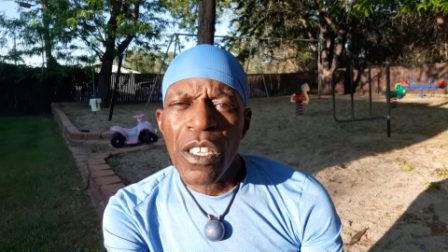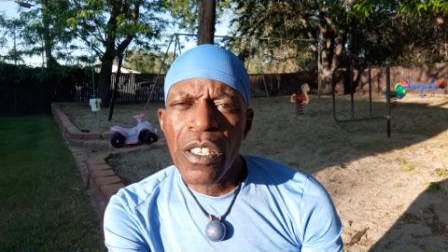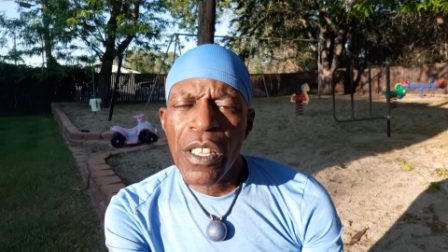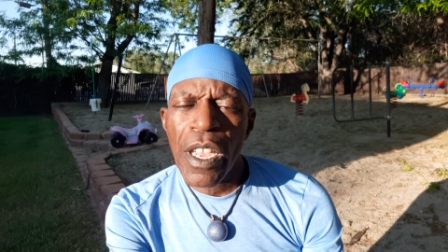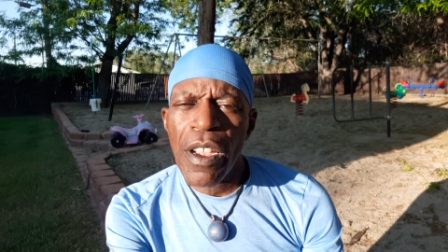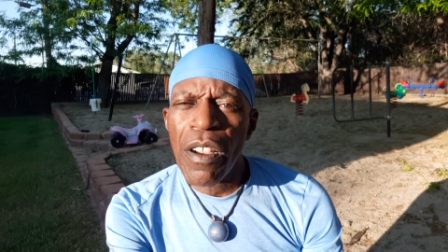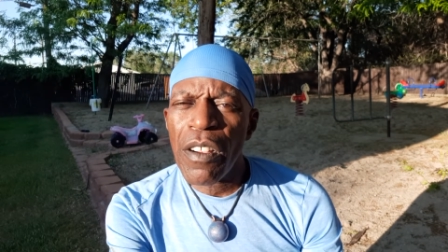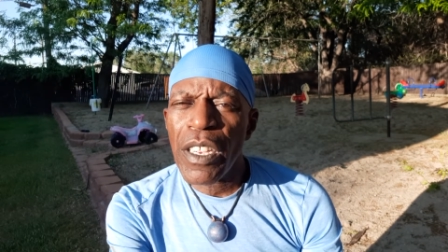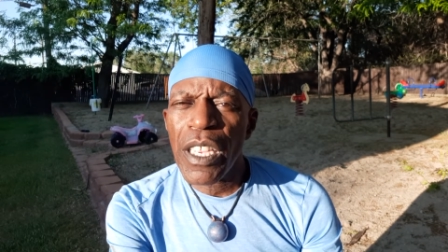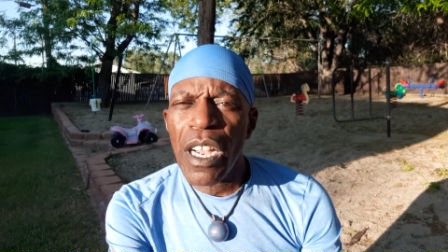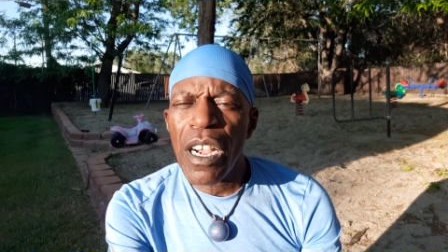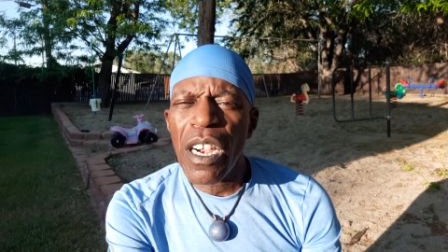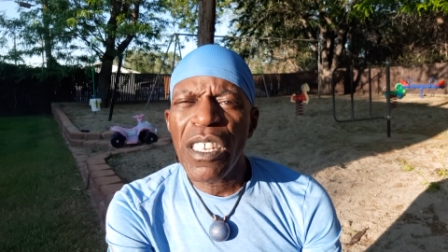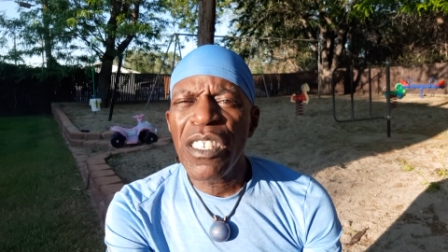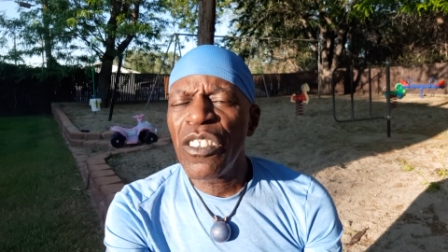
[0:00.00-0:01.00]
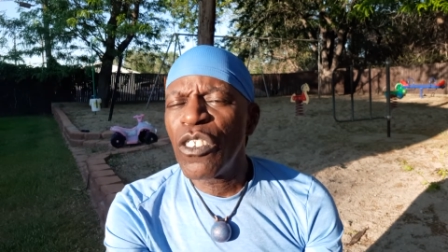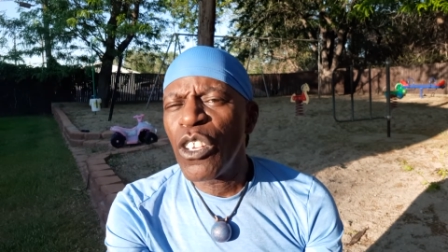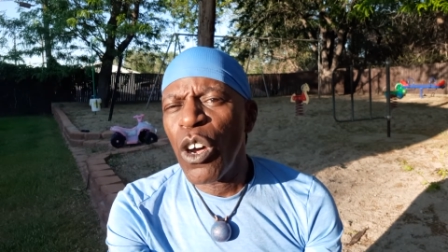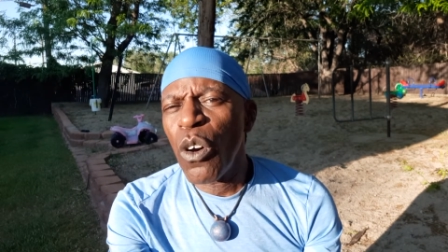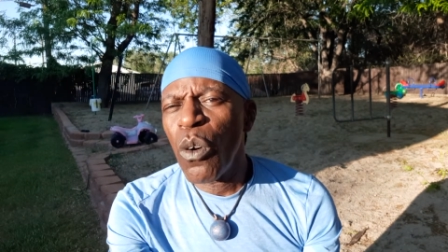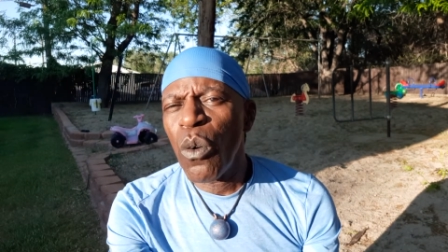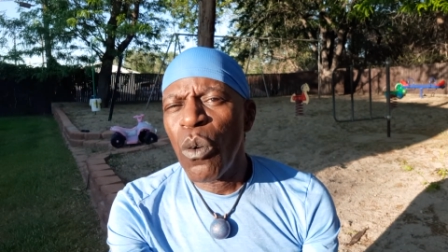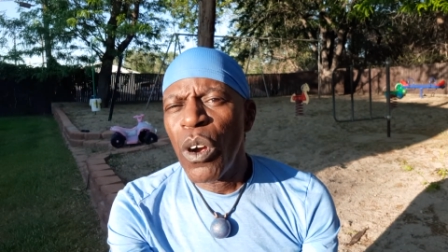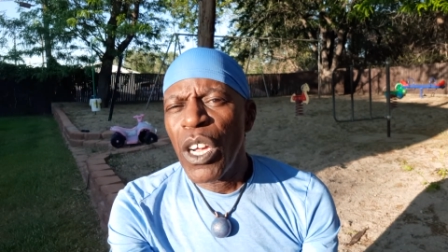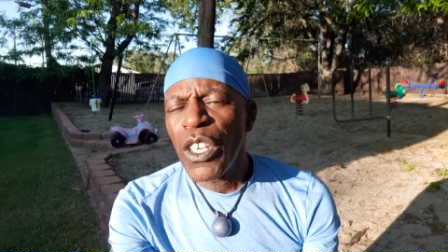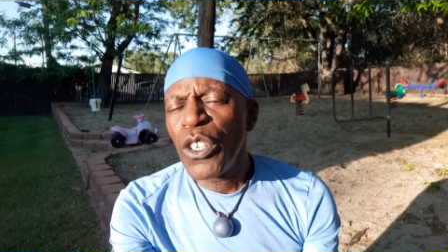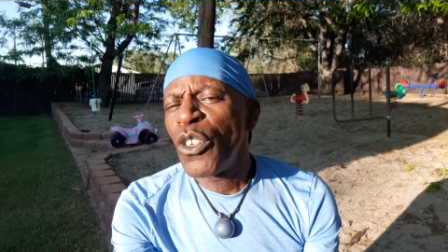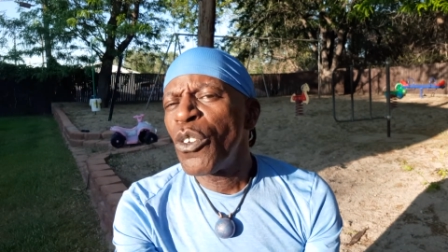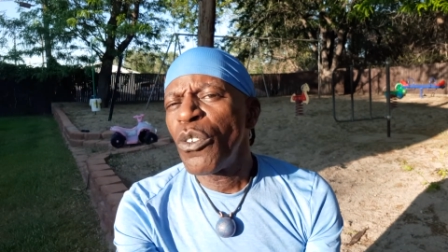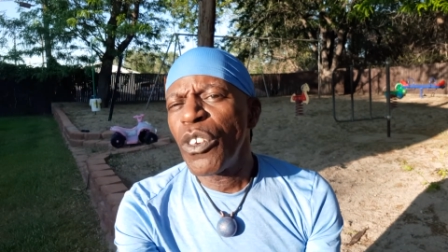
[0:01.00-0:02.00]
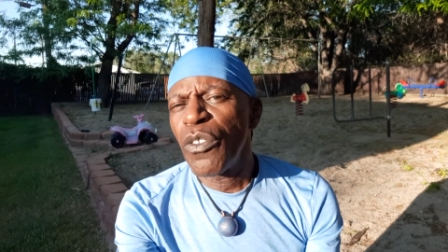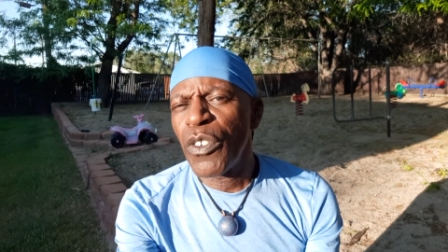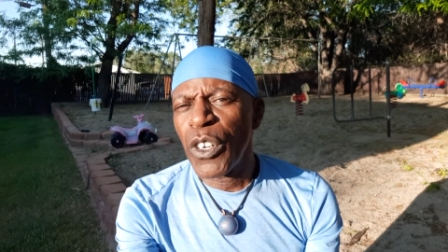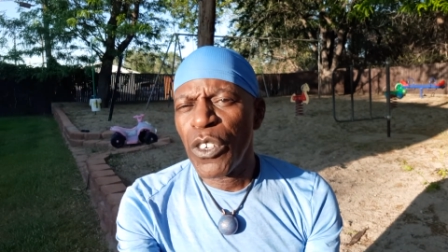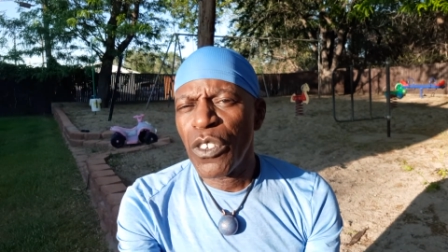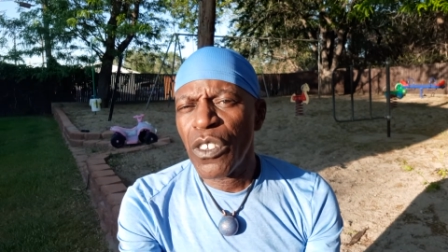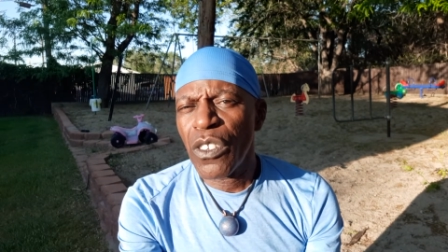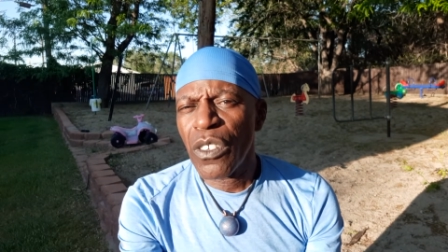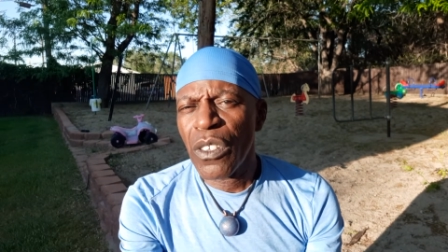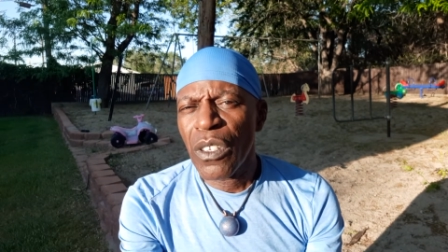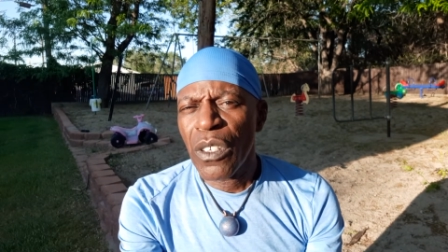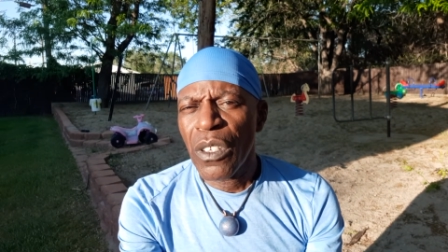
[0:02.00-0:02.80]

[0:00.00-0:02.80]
there is no universe